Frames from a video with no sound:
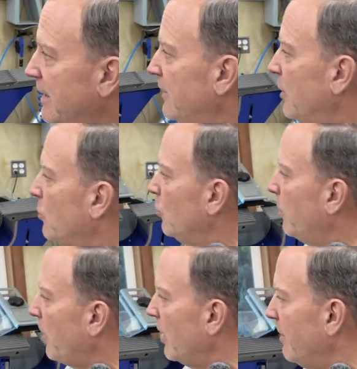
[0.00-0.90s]
And the cool
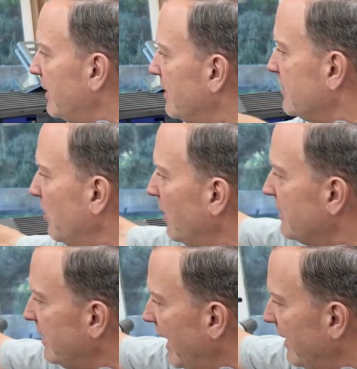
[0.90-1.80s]
part about the Smart
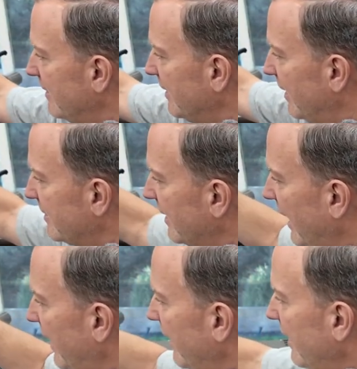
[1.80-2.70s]
Stand is that it's
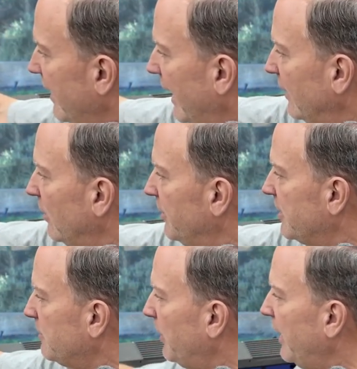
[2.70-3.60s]
got a little
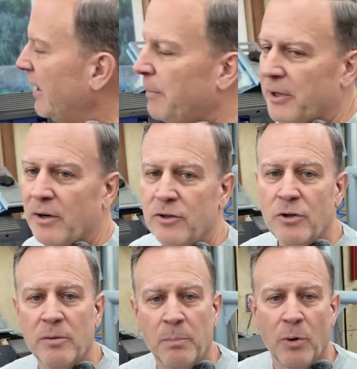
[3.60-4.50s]
display up here and you
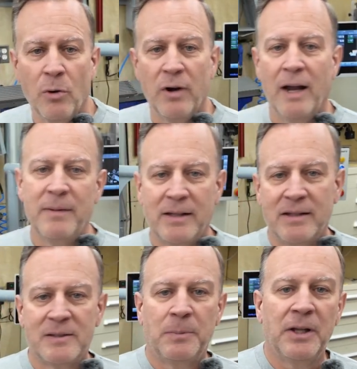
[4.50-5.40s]
can program that
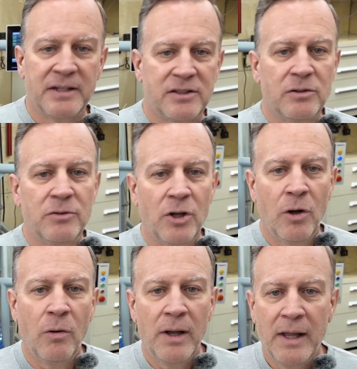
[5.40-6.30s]
display so you
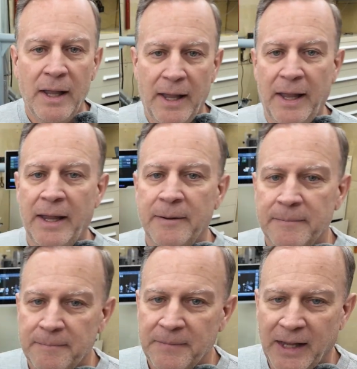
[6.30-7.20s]
know, hey,
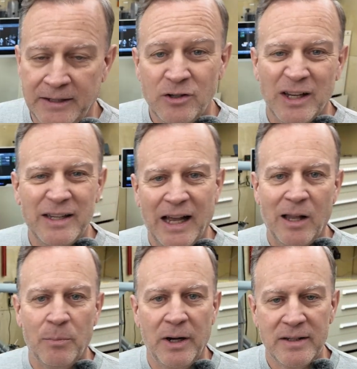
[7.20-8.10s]
and you can
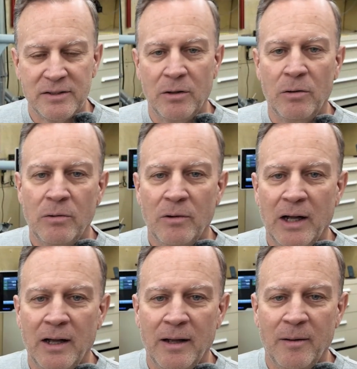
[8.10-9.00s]
calibrate it.
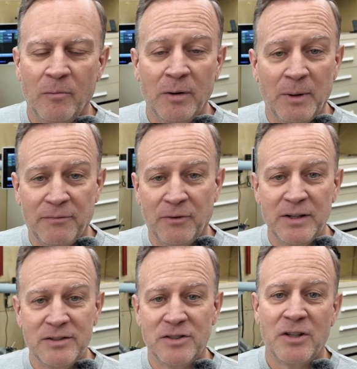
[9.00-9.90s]
So one of my
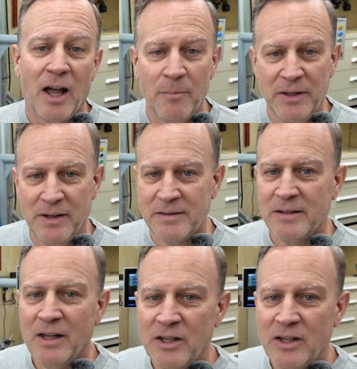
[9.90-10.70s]
friends just taught me this.